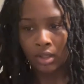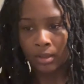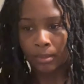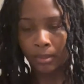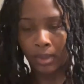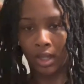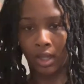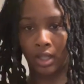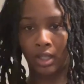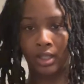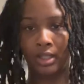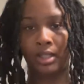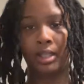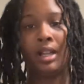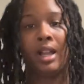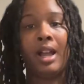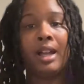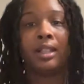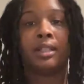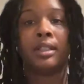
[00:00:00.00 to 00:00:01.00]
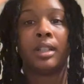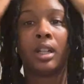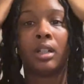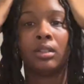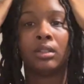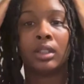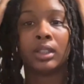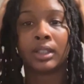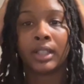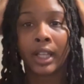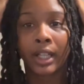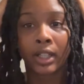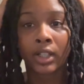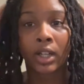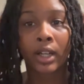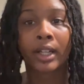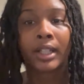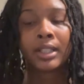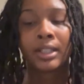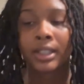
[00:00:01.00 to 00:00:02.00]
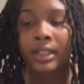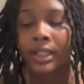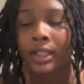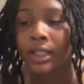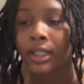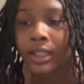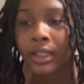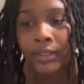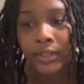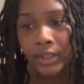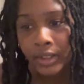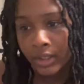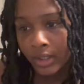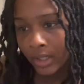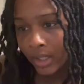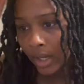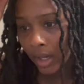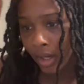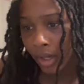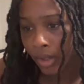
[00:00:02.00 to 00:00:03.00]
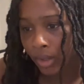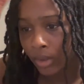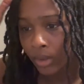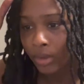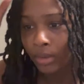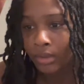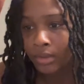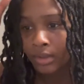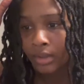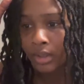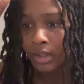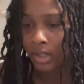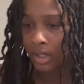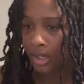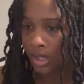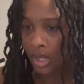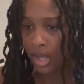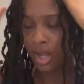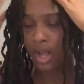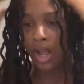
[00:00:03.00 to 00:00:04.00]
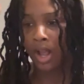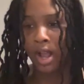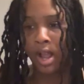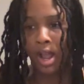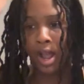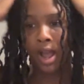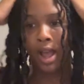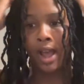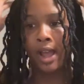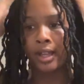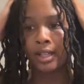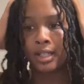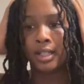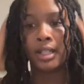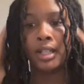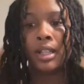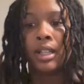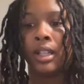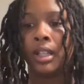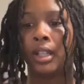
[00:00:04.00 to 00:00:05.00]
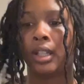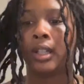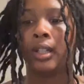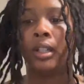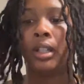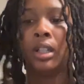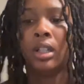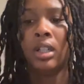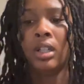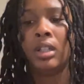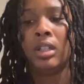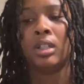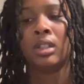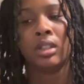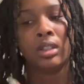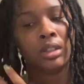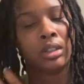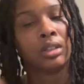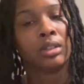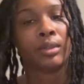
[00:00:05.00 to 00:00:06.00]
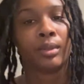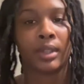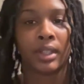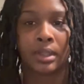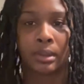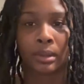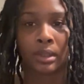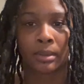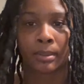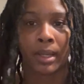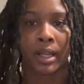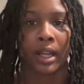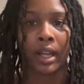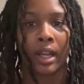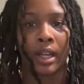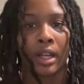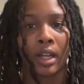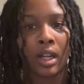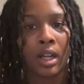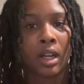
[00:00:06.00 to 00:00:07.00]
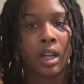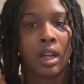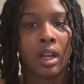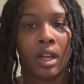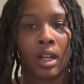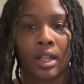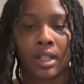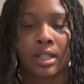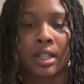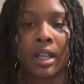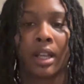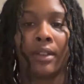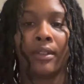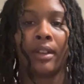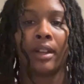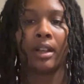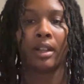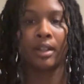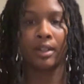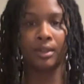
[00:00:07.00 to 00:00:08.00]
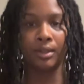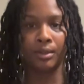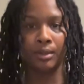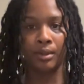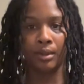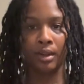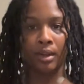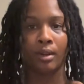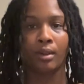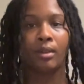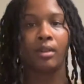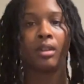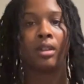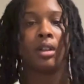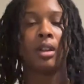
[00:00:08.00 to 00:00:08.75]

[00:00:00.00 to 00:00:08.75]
But honestly, I don't look that crazy, even though I didn't retwist my hair. So I have a hella new growth.